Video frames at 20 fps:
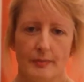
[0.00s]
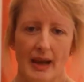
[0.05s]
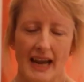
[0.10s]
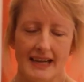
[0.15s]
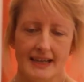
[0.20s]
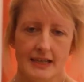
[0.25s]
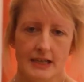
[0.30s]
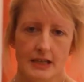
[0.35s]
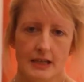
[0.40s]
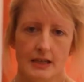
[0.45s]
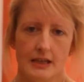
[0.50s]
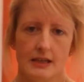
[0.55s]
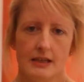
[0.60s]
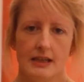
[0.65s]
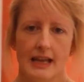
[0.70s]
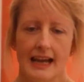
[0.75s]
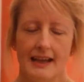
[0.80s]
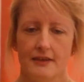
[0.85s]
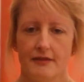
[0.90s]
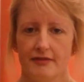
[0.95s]
the
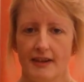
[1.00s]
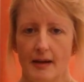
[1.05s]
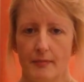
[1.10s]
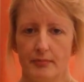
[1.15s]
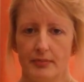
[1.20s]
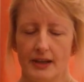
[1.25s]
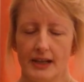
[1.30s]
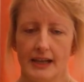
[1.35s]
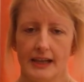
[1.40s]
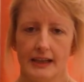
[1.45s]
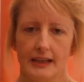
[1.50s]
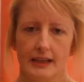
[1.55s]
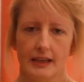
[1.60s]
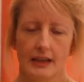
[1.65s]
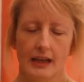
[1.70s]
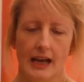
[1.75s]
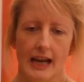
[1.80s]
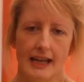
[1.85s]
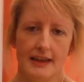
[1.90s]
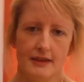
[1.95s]
pattern and the fabric
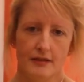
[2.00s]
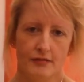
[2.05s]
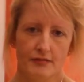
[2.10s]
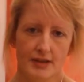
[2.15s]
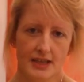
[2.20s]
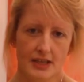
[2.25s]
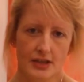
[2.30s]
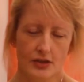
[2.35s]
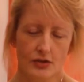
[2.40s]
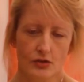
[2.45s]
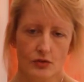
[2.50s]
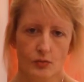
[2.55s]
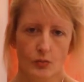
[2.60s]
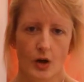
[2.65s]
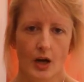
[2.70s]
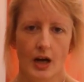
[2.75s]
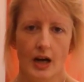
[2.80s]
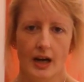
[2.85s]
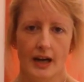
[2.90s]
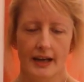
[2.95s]
and the reasons
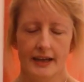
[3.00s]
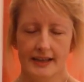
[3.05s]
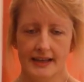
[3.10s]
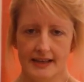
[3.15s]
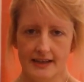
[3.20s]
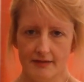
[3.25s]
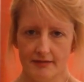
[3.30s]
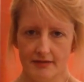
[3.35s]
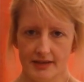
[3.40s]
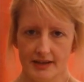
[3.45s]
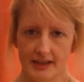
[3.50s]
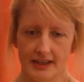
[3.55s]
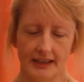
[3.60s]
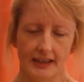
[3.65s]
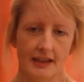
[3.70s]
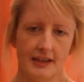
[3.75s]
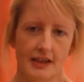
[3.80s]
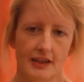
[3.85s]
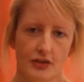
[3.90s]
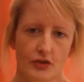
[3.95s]
why and
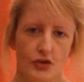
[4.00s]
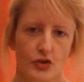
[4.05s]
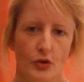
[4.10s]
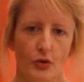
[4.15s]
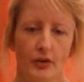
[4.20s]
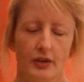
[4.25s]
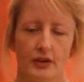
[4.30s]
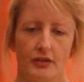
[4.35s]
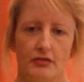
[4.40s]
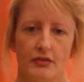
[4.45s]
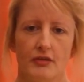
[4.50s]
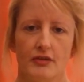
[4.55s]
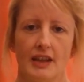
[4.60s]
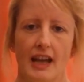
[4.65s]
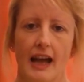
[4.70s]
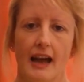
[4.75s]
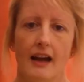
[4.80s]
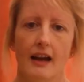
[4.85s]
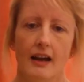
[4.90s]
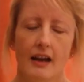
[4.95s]
everything, and then you talk through
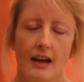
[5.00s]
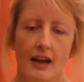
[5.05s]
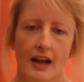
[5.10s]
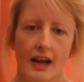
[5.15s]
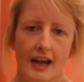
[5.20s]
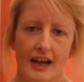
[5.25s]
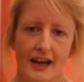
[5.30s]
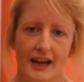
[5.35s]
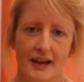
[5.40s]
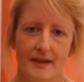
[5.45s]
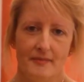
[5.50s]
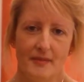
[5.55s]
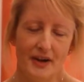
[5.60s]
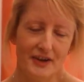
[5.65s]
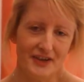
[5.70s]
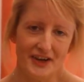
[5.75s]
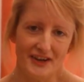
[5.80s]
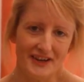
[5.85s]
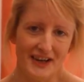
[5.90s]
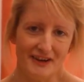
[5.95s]
that. I
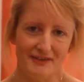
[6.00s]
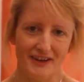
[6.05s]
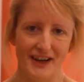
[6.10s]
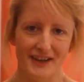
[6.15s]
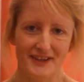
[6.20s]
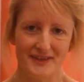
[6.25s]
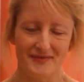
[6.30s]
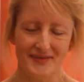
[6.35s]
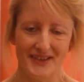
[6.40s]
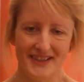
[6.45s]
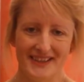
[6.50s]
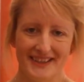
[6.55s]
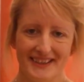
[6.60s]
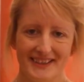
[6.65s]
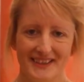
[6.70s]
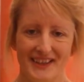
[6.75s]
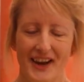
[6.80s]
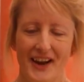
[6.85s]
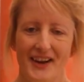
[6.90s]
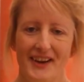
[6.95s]
don't have a husband,
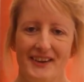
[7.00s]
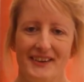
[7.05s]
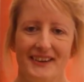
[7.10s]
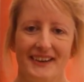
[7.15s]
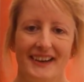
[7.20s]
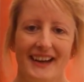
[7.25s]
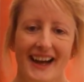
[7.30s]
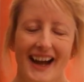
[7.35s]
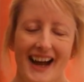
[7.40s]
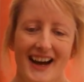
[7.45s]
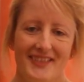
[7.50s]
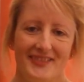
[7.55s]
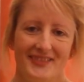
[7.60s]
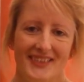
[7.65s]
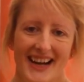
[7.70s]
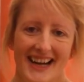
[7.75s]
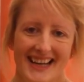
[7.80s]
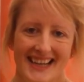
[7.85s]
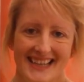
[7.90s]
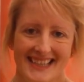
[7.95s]
so
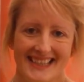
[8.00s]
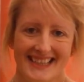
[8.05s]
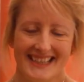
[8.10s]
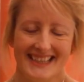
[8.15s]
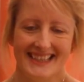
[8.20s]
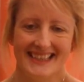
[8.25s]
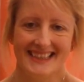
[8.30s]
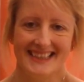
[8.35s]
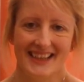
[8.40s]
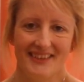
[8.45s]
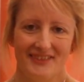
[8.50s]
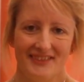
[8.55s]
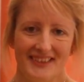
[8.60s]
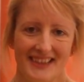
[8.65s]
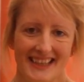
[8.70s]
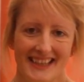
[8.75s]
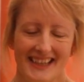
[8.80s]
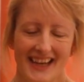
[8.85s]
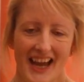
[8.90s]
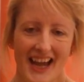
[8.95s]
my
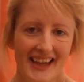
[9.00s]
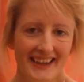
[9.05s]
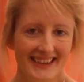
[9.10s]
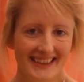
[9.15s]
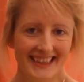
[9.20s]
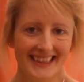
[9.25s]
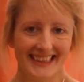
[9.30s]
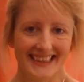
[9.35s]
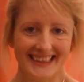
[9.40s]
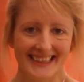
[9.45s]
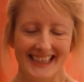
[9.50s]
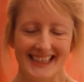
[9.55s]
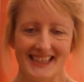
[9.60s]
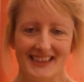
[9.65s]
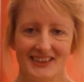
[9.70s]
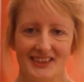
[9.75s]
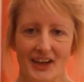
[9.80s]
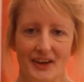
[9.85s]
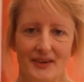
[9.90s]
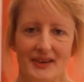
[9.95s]
lovely earthling
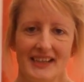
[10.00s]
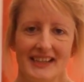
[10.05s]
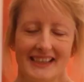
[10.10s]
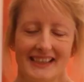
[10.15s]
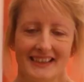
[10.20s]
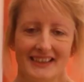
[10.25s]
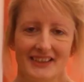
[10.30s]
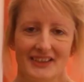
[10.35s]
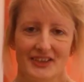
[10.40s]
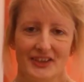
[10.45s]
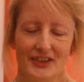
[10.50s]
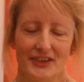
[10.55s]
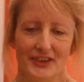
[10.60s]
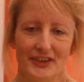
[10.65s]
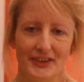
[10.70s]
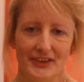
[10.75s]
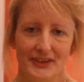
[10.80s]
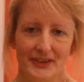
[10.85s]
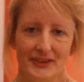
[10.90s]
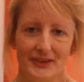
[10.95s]
is going
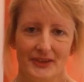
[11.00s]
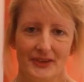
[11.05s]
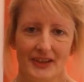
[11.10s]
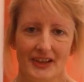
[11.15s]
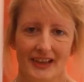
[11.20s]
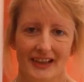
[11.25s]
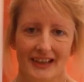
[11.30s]
to